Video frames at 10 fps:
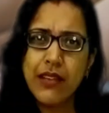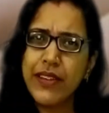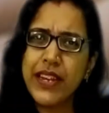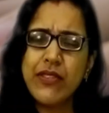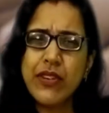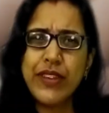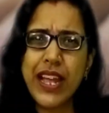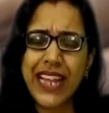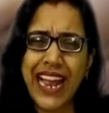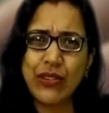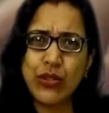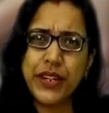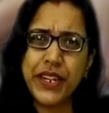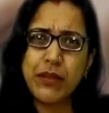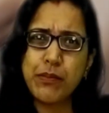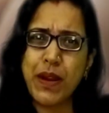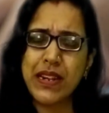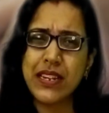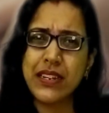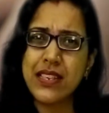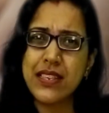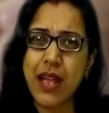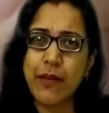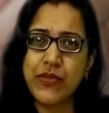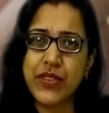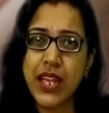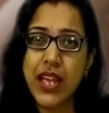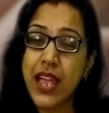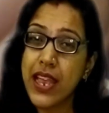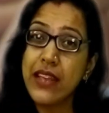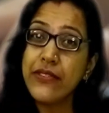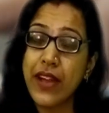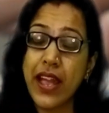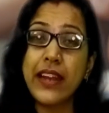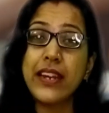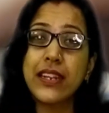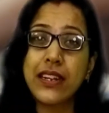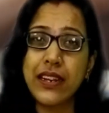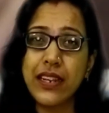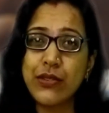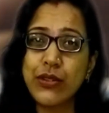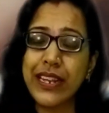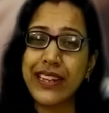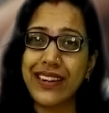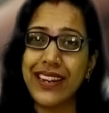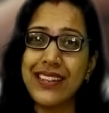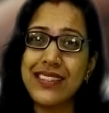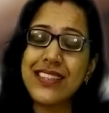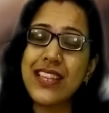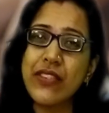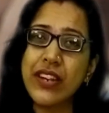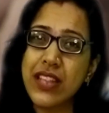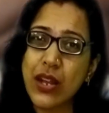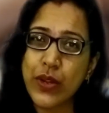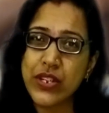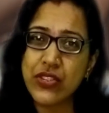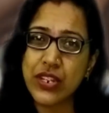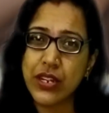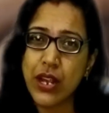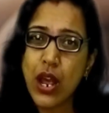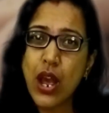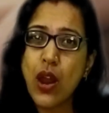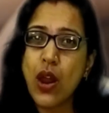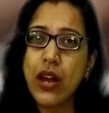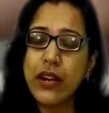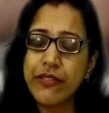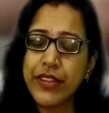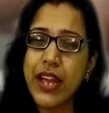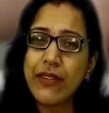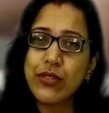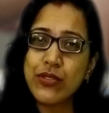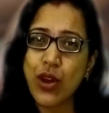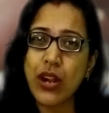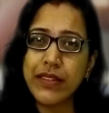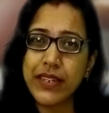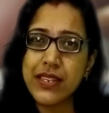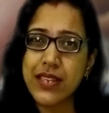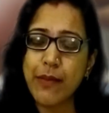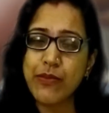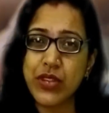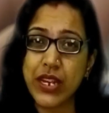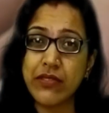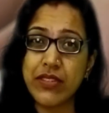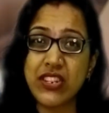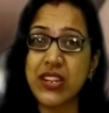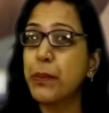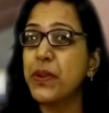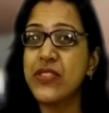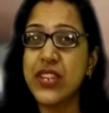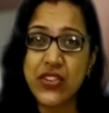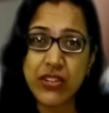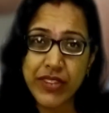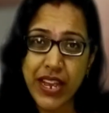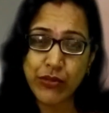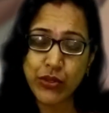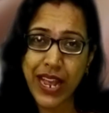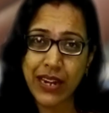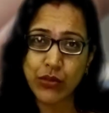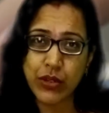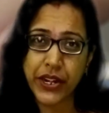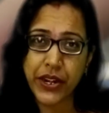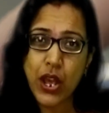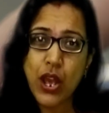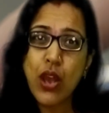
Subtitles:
Whenever we are calculating percentage sums, if an increase or decrease is given in the question, or we have to solve any sums in which depreciation we have to calculate,